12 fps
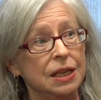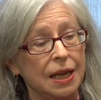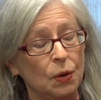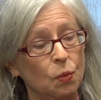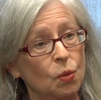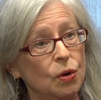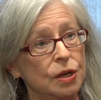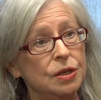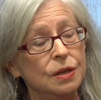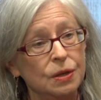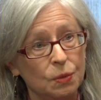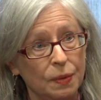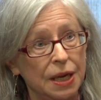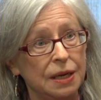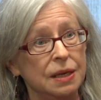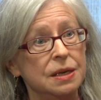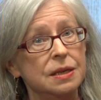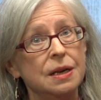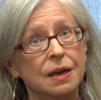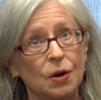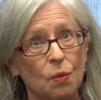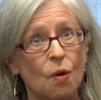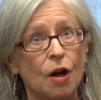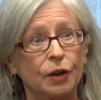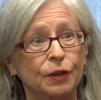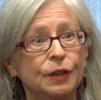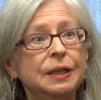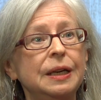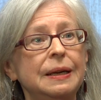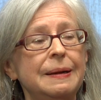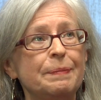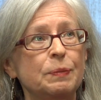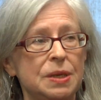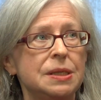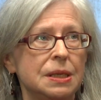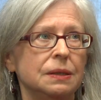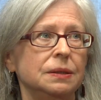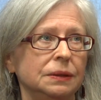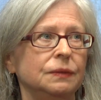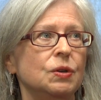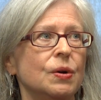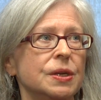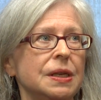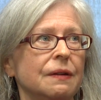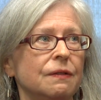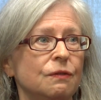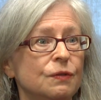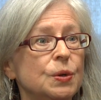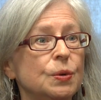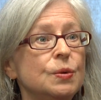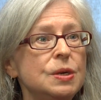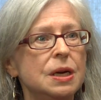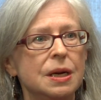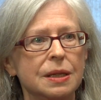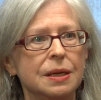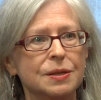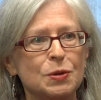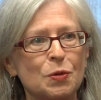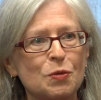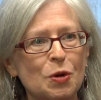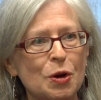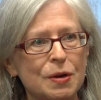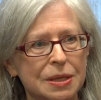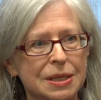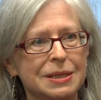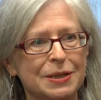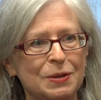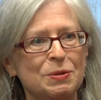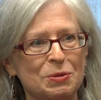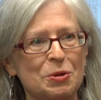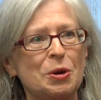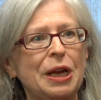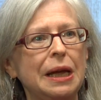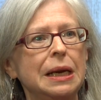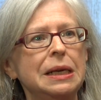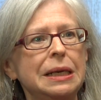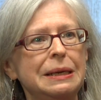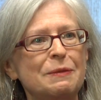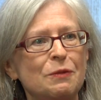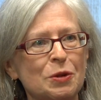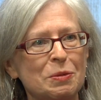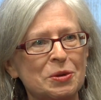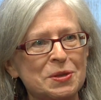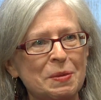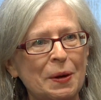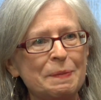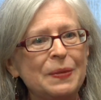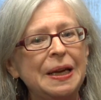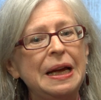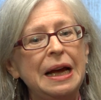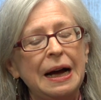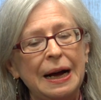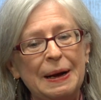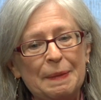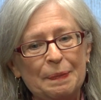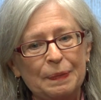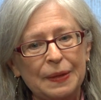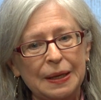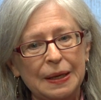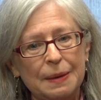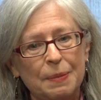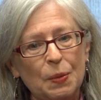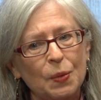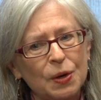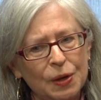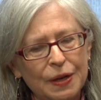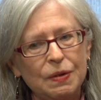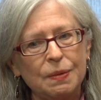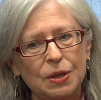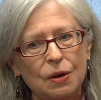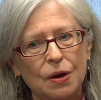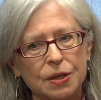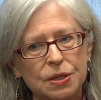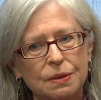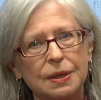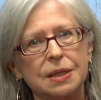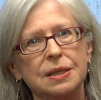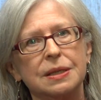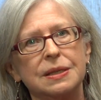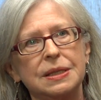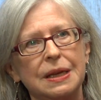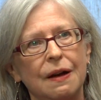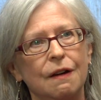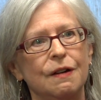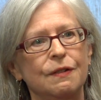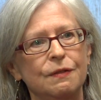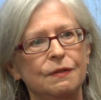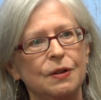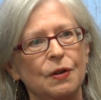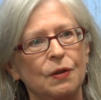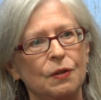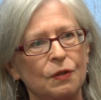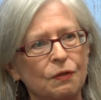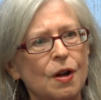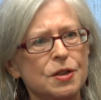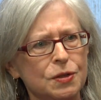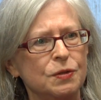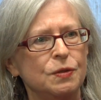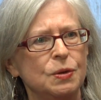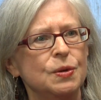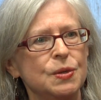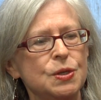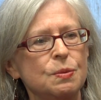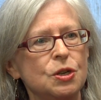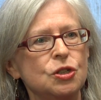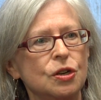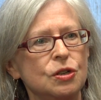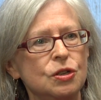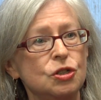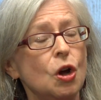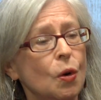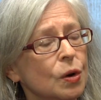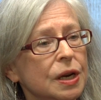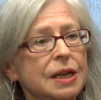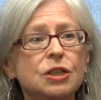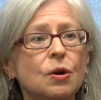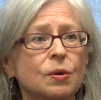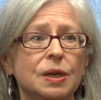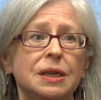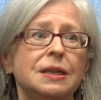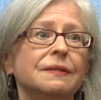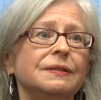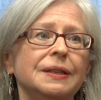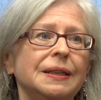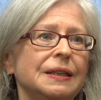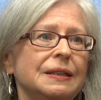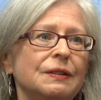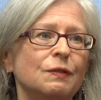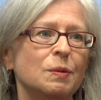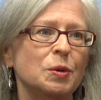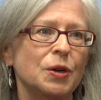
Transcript: like wood, wind, water. We still, of course, have food that so far is still organic for the most part. Um, but we're living with the consequences of fossil fuels, which are totally, totally different from